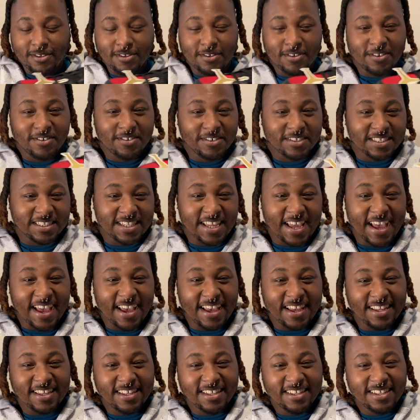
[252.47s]
What's
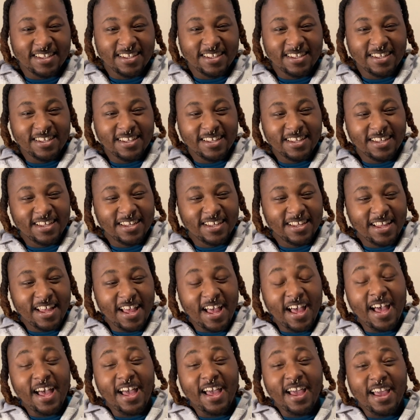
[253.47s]
that?
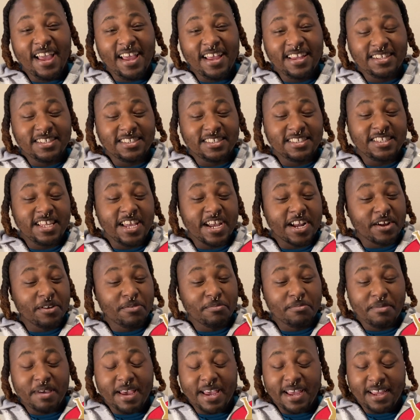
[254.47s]
Hey, sticker
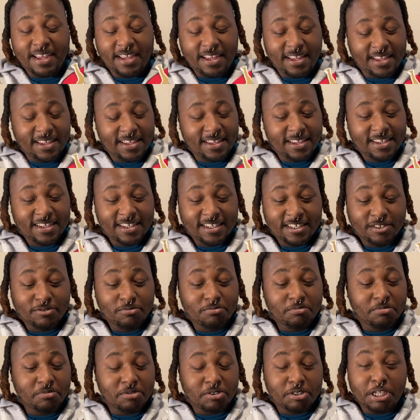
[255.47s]
man.
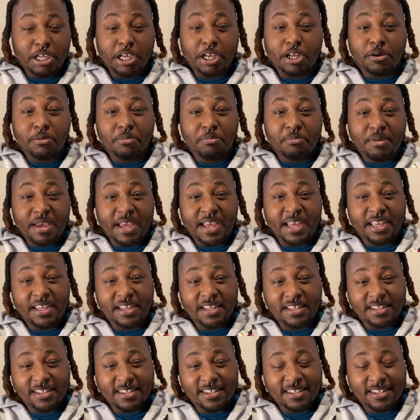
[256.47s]
Sticker man.